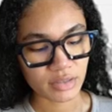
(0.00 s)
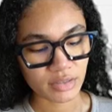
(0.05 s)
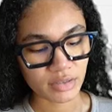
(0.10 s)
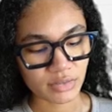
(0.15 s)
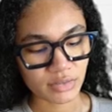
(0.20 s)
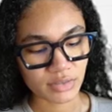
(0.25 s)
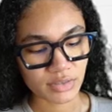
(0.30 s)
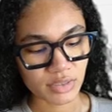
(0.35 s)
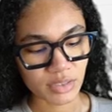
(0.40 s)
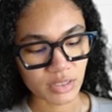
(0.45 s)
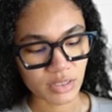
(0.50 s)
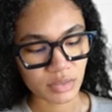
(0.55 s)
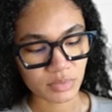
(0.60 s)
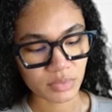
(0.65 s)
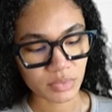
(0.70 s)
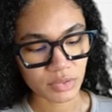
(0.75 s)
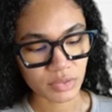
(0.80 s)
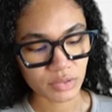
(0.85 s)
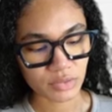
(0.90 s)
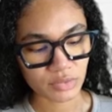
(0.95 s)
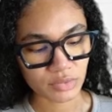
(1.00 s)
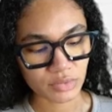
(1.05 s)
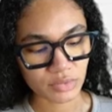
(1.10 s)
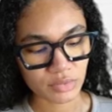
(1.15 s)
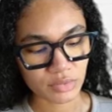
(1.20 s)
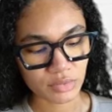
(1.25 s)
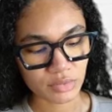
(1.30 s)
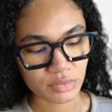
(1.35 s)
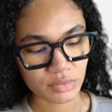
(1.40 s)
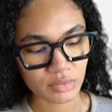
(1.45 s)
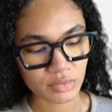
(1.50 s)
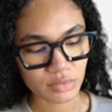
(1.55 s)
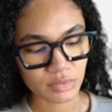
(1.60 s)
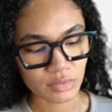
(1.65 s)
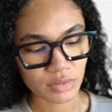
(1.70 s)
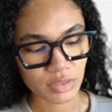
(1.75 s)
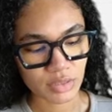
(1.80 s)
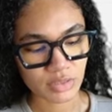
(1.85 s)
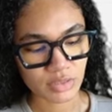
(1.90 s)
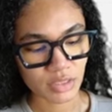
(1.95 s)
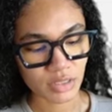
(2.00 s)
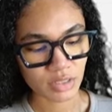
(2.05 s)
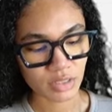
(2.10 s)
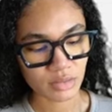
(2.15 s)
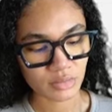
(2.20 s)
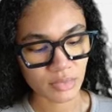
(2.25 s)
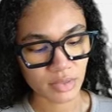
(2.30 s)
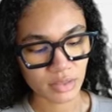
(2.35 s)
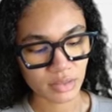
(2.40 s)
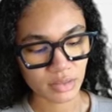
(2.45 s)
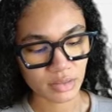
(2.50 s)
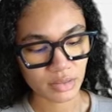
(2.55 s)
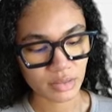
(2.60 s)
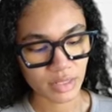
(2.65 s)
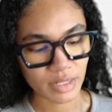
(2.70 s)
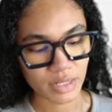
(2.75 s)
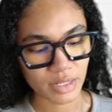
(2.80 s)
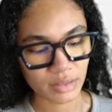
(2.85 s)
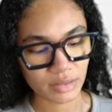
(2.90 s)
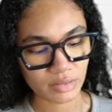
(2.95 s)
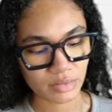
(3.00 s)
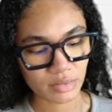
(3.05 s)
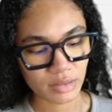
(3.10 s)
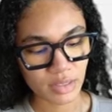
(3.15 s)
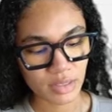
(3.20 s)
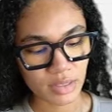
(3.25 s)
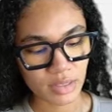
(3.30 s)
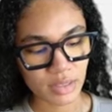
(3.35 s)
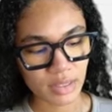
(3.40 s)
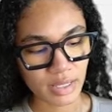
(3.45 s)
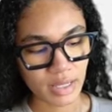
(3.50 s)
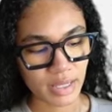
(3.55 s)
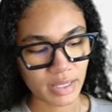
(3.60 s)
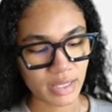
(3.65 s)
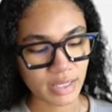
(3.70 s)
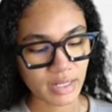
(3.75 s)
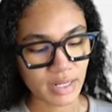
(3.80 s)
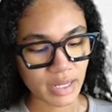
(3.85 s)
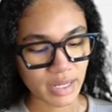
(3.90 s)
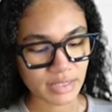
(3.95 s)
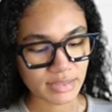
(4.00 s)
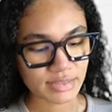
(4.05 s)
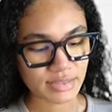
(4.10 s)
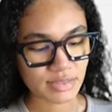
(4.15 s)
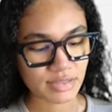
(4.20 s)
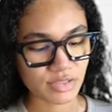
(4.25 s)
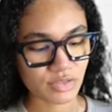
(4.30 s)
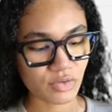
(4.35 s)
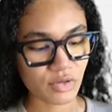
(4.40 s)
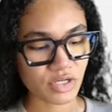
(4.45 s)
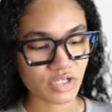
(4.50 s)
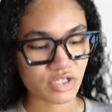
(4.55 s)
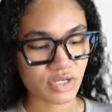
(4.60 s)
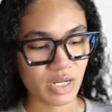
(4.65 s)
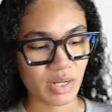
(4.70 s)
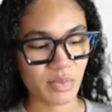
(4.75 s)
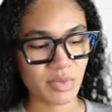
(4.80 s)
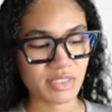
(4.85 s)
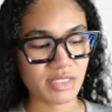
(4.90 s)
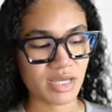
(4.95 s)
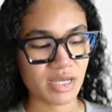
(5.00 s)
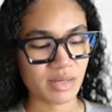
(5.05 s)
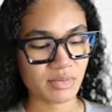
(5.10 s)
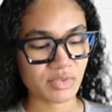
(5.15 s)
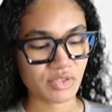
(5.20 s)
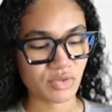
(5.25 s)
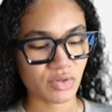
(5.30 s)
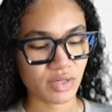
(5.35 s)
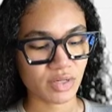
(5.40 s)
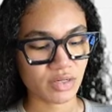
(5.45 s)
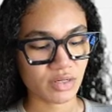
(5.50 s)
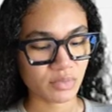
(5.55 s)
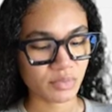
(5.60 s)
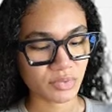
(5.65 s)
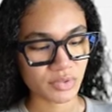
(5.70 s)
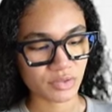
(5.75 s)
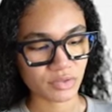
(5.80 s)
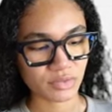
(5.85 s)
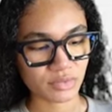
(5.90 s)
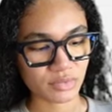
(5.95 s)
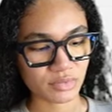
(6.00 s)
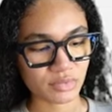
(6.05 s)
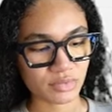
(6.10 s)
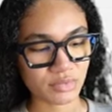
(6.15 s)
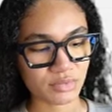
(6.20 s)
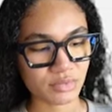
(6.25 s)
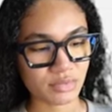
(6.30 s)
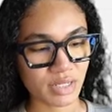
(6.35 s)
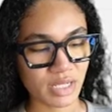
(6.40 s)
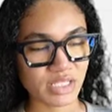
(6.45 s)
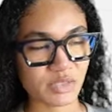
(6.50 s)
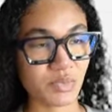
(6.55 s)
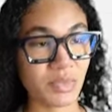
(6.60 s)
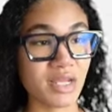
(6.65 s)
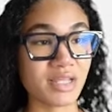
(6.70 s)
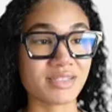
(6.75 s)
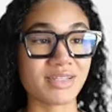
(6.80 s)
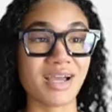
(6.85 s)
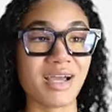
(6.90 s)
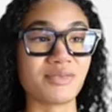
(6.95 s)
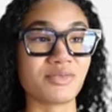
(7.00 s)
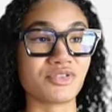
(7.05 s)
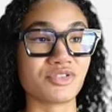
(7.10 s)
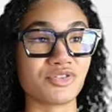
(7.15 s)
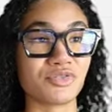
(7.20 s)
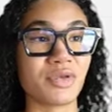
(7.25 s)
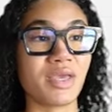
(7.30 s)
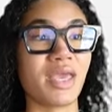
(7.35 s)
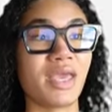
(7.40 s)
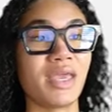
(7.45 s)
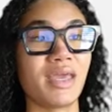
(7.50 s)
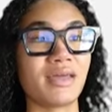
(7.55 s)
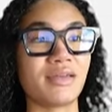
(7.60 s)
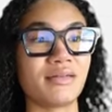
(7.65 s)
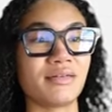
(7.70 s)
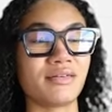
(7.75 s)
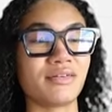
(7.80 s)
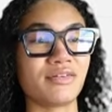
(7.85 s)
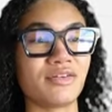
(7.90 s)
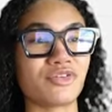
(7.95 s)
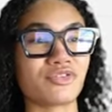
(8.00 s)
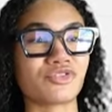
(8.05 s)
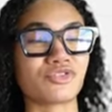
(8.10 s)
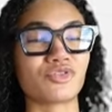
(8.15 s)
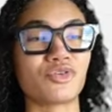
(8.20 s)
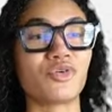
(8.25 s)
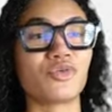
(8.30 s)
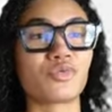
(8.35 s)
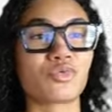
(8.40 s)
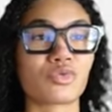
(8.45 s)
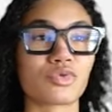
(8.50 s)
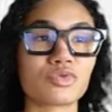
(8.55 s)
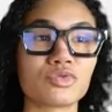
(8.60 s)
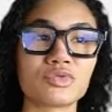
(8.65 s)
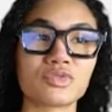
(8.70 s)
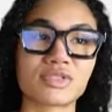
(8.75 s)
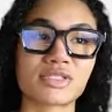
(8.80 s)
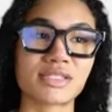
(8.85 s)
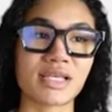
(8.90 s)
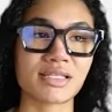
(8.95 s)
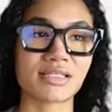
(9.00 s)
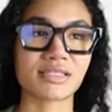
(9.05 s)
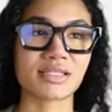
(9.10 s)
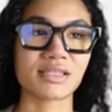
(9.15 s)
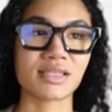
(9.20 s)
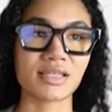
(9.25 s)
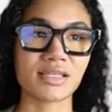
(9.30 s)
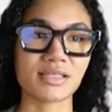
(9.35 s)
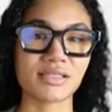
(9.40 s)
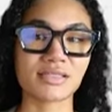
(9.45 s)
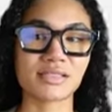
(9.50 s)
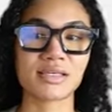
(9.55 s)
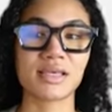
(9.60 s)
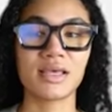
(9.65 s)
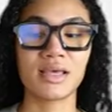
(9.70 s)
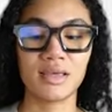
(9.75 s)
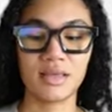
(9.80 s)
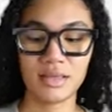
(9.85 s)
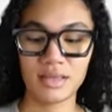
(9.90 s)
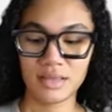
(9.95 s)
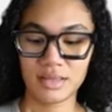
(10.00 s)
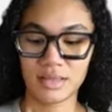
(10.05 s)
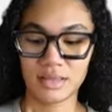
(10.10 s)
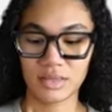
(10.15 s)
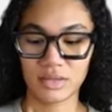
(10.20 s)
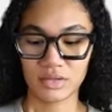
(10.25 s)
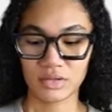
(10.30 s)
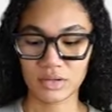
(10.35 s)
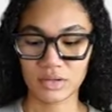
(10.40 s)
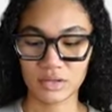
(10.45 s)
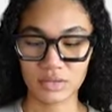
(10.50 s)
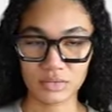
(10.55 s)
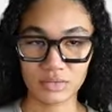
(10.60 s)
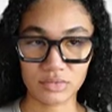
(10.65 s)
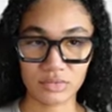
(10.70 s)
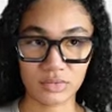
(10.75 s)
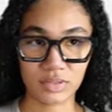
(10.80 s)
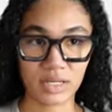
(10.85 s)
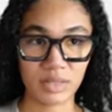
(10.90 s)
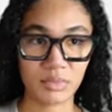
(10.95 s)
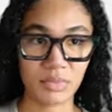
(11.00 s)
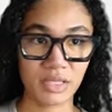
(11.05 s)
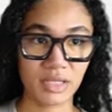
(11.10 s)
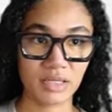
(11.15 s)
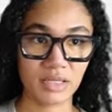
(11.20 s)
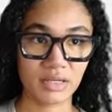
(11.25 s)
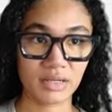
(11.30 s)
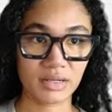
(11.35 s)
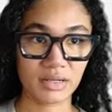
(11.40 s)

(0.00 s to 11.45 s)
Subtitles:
is upload and talk about it. Now, I get asked this question, how many times do I upload? As many times as you can. There's no rules set to this. I mean,